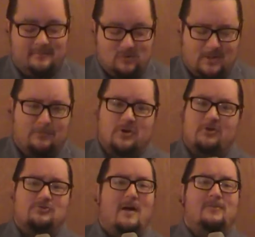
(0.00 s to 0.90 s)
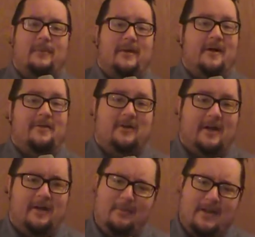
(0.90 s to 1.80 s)
which I'm sure drives somebody nuts. They're
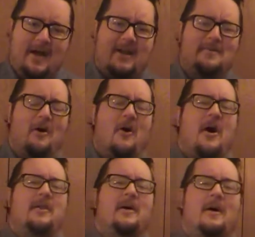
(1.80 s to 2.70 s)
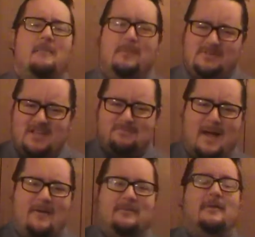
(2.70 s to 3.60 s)
like, oh my god, come on, Mustache
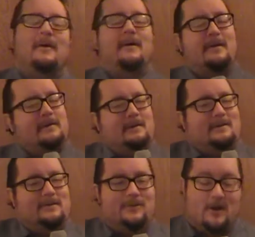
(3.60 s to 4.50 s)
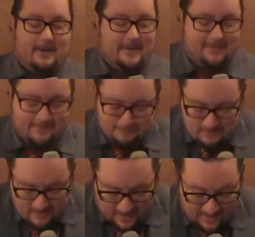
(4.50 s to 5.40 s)
Mountain. Sorry, guys.
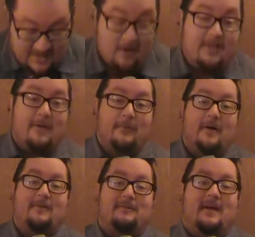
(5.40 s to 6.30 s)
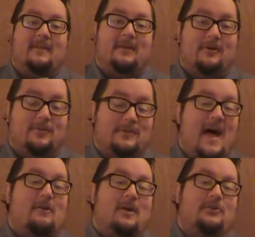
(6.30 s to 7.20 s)
And then the other thing was the fact that there's some
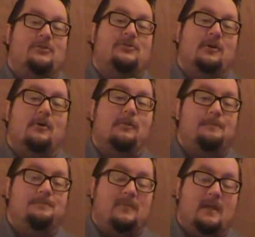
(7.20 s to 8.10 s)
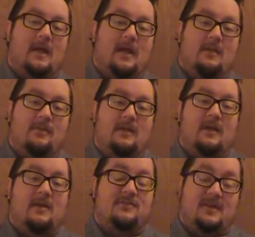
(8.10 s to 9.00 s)
tag wrestlers still in
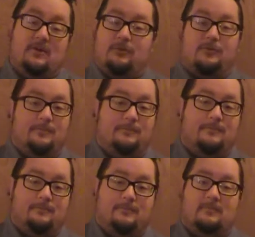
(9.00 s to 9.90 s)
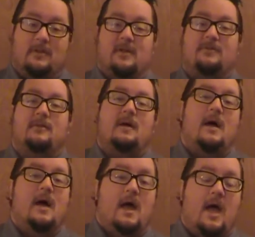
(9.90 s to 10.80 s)
the uh, singles list.
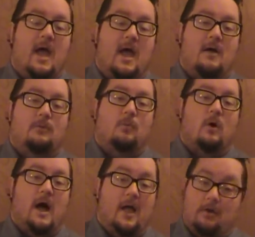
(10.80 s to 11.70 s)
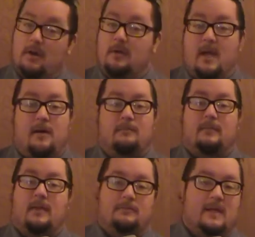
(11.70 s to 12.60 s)
And where I agree, yeah,
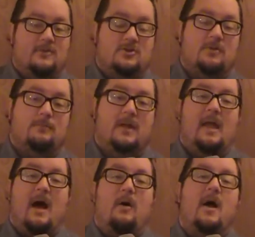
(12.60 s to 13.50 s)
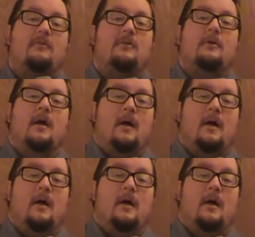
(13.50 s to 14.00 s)
that, that shouldn't be. However,